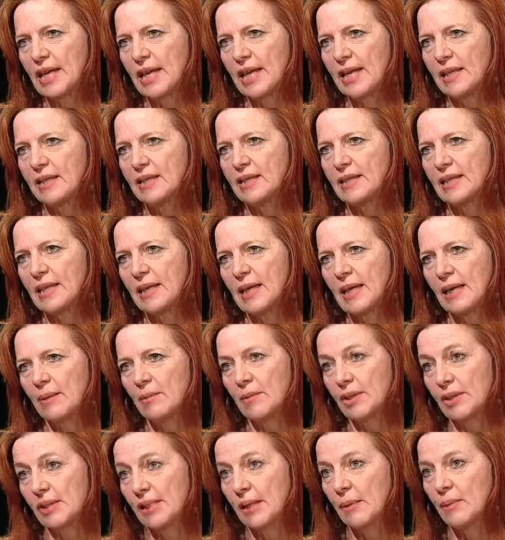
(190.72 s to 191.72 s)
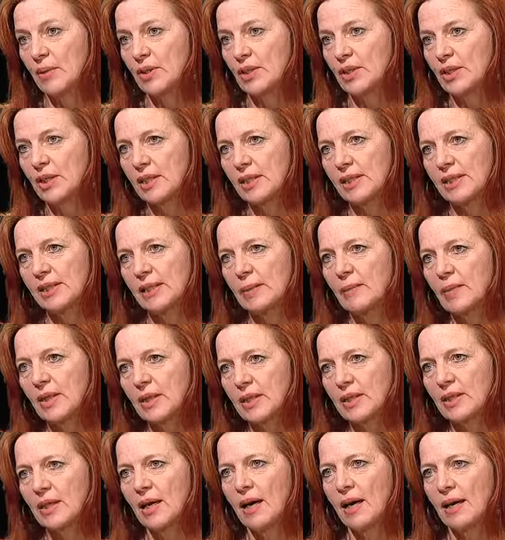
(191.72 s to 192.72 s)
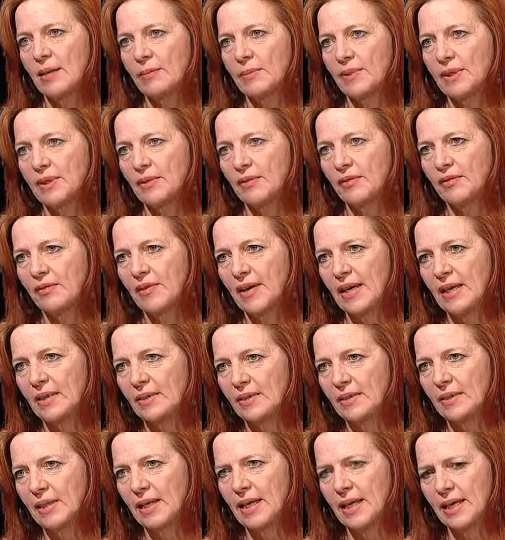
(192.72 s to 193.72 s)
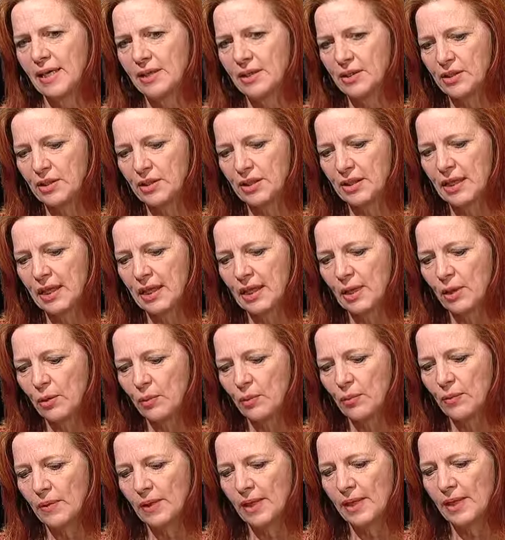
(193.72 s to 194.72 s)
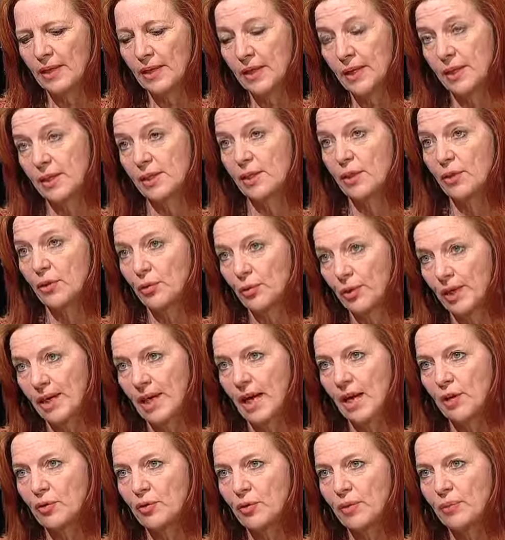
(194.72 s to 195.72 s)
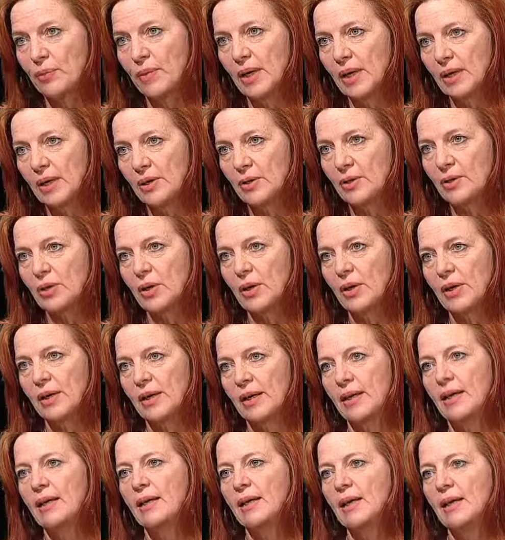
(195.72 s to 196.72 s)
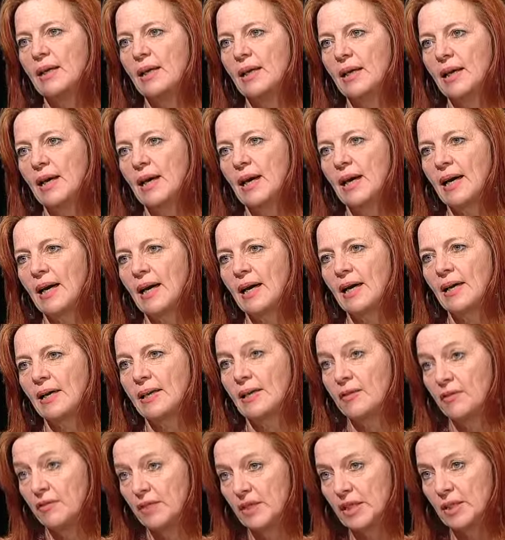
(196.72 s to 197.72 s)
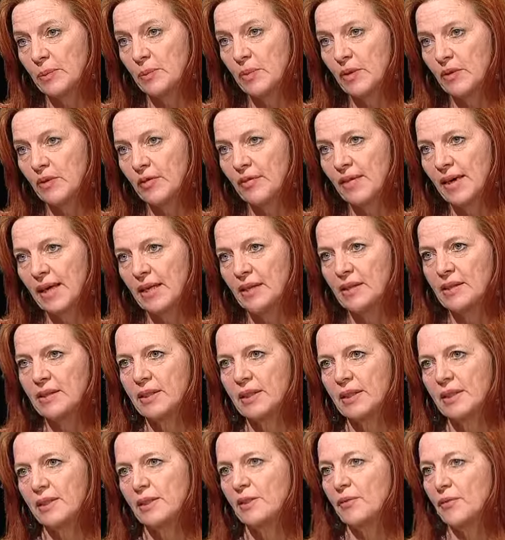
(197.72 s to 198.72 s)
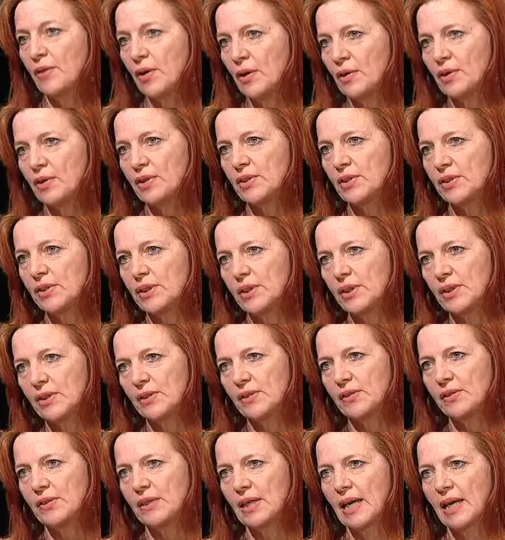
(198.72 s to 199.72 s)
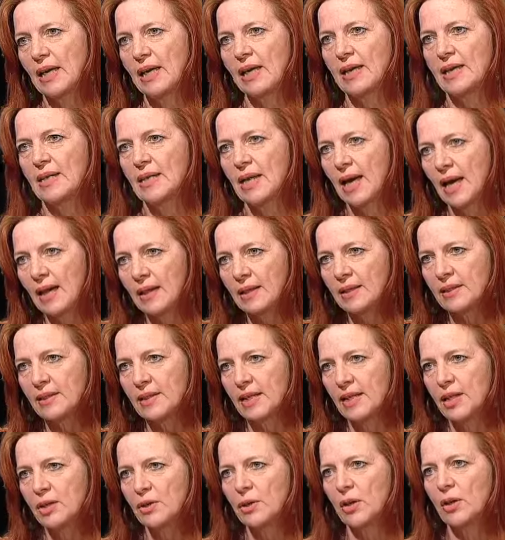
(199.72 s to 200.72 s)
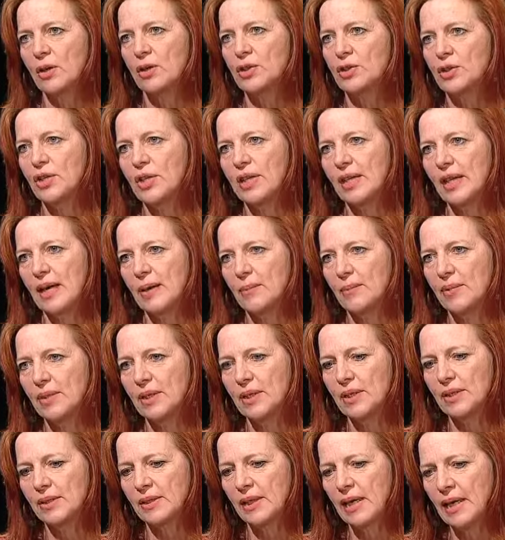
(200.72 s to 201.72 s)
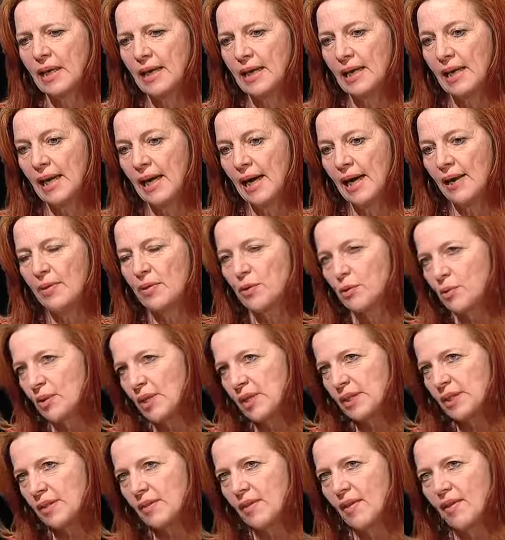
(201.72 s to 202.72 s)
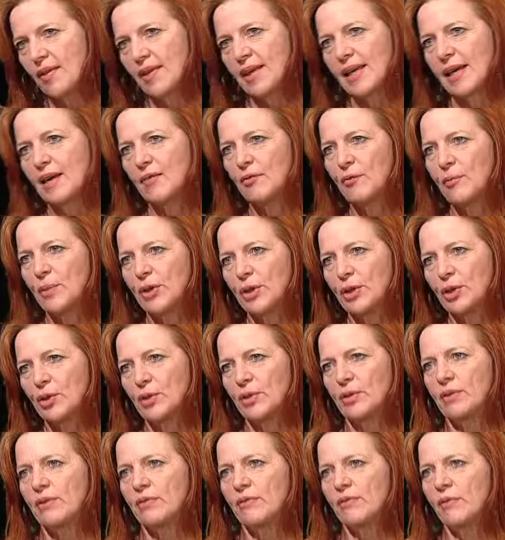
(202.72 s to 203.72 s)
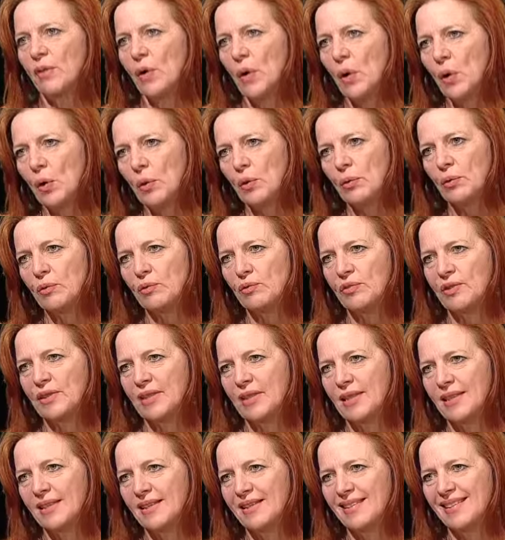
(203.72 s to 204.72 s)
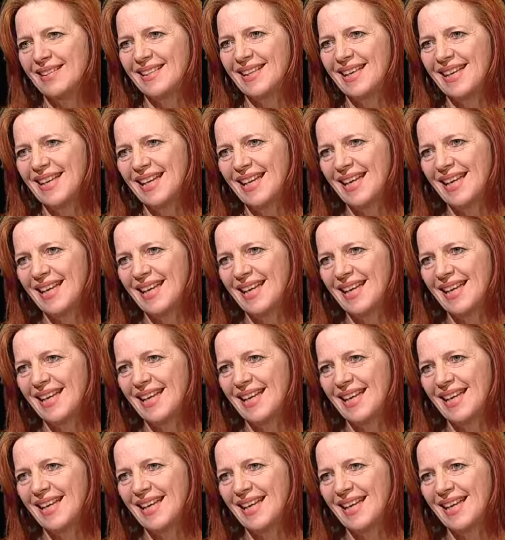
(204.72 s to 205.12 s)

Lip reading: at establishing similar types of funds. And it's a $300 million investment fund. Its focus is young technology companies. And the reason that the government got involved in